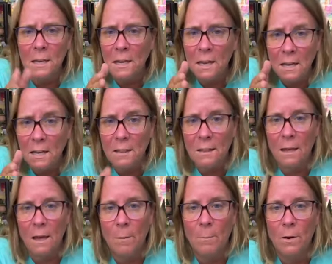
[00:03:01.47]
see
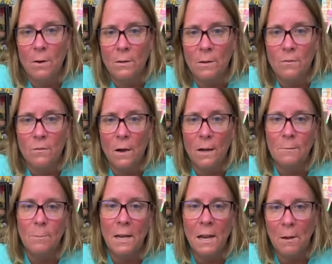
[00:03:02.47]
anything up here at the front.
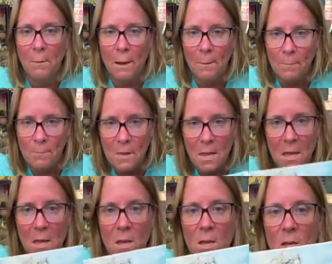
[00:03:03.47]
But anyway,
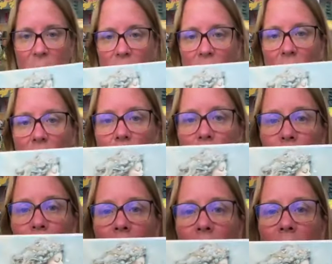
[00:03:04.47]
so,
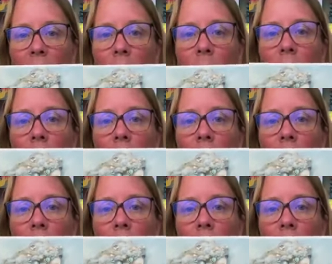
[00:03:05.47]
but look at the